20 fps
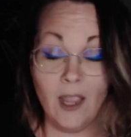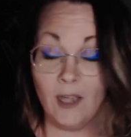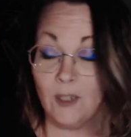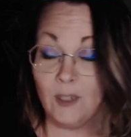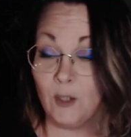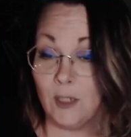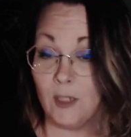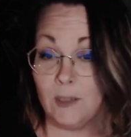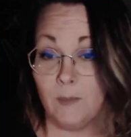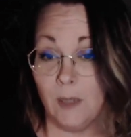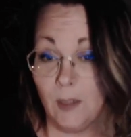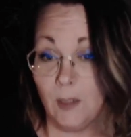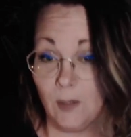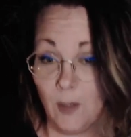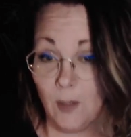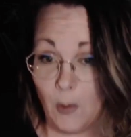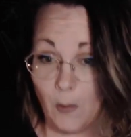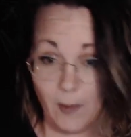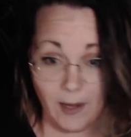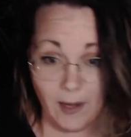Trust me, you
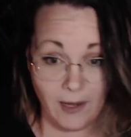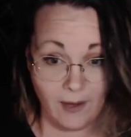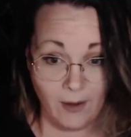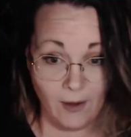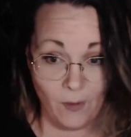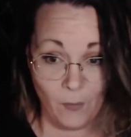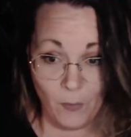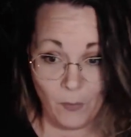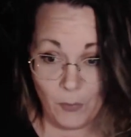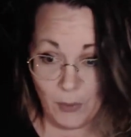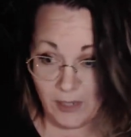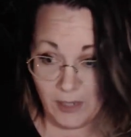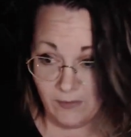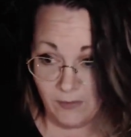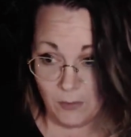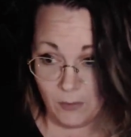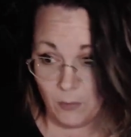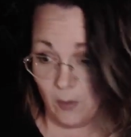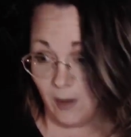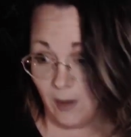can go back whenever
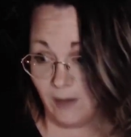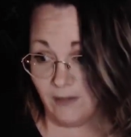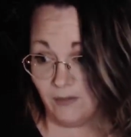you want.